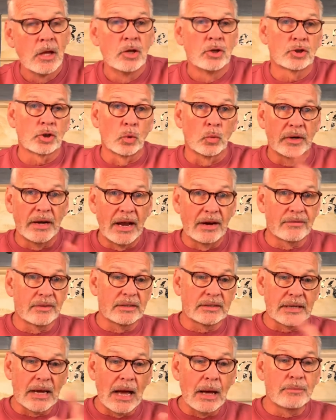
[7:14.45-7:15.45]
So when
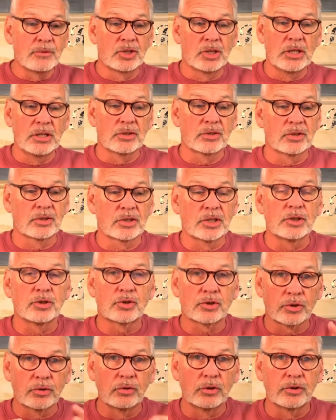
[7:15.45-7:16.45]
every time Jesus says
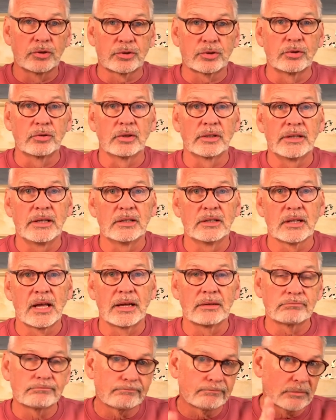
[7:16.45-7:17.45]
truly, truly, he's
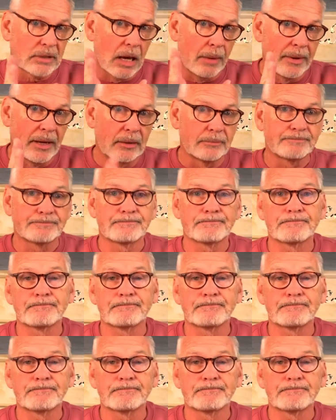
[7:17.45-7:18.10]
like, time out.